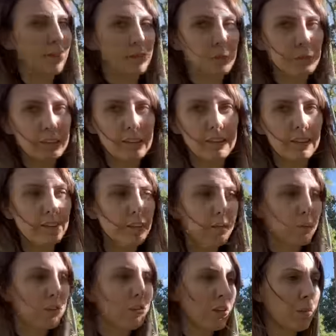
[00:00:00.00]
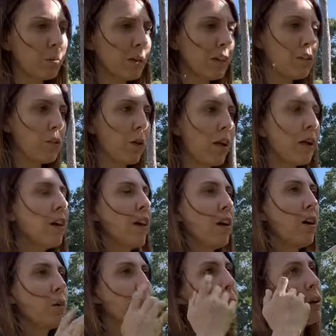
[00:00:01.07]
some successes with certain plants. So I
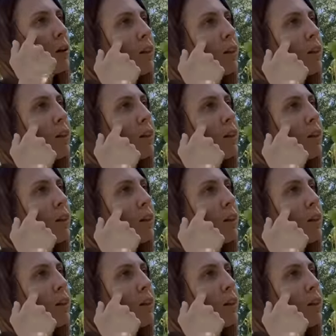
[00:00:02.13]
put,